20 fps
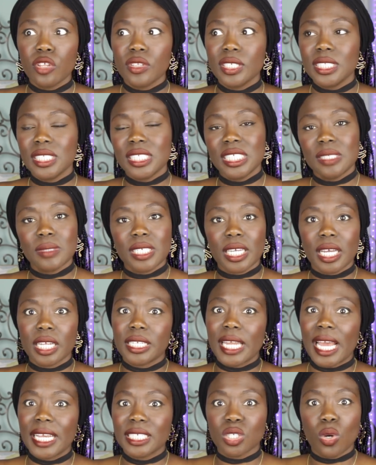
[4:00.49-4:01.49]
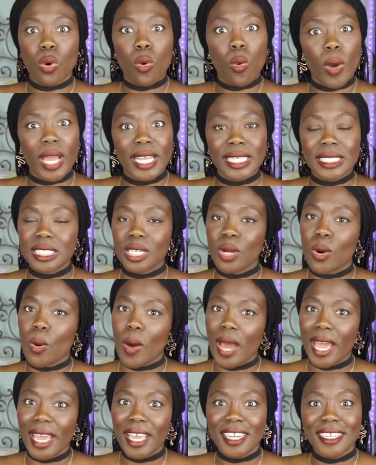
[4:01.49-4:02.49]
you know, this seems like a nice, quaint,
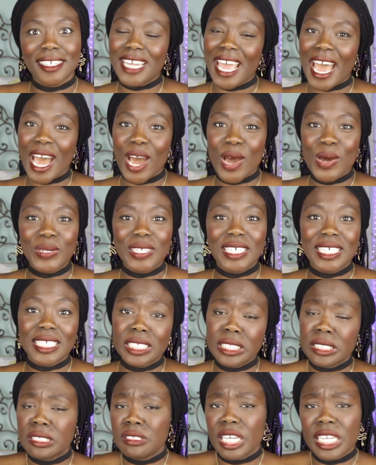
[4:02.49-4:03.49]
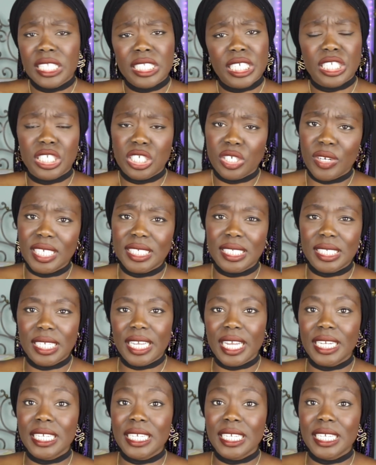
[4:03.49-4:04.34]
quiet town, and it's interesting.